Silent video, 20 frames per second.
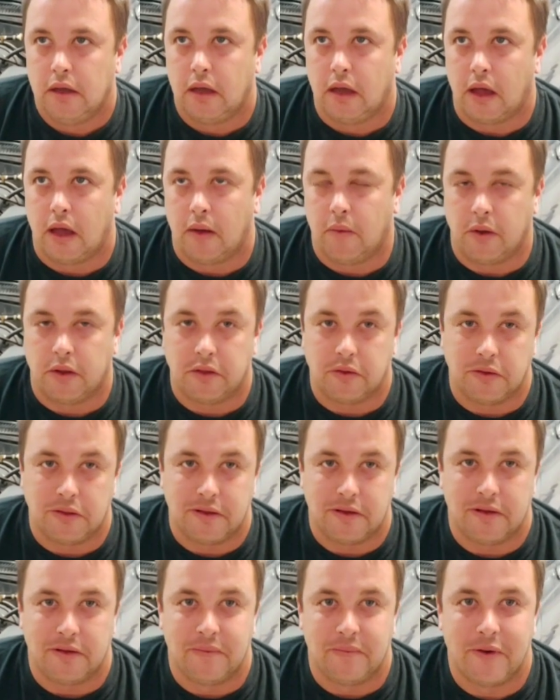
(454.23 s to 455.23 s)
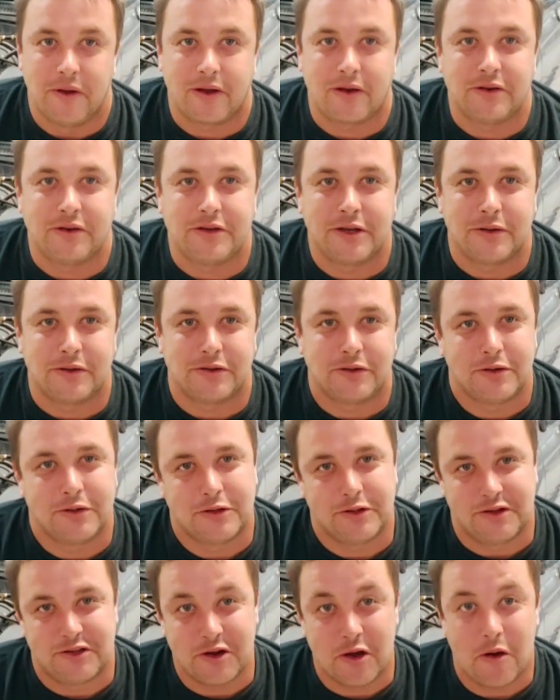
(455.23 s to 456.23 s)
I thought the Microtech was going to
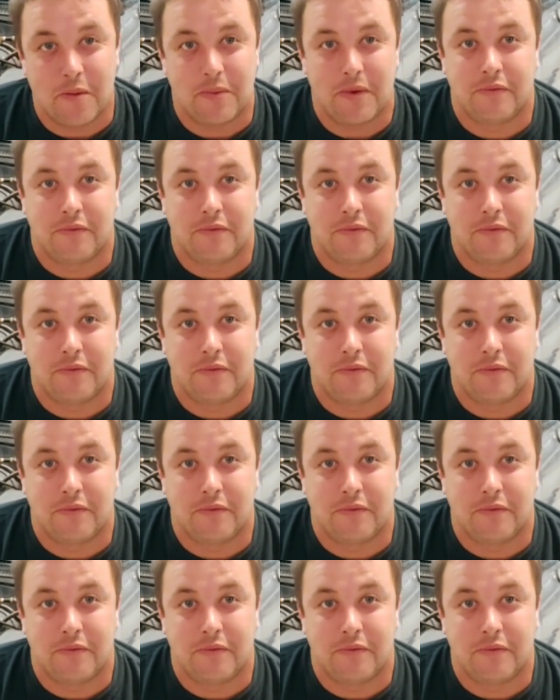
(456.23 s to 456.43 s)
do the job.